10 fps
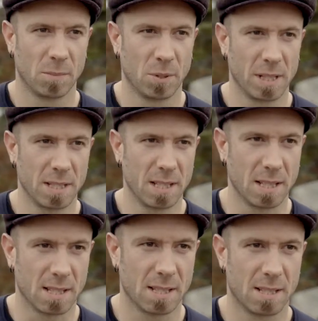What is
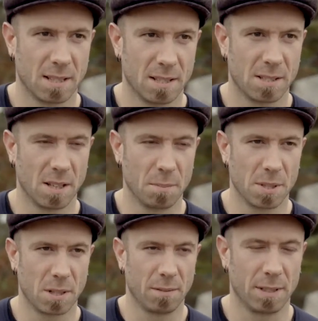this? Some
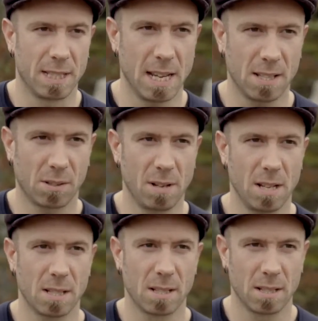sort of a test, Chris?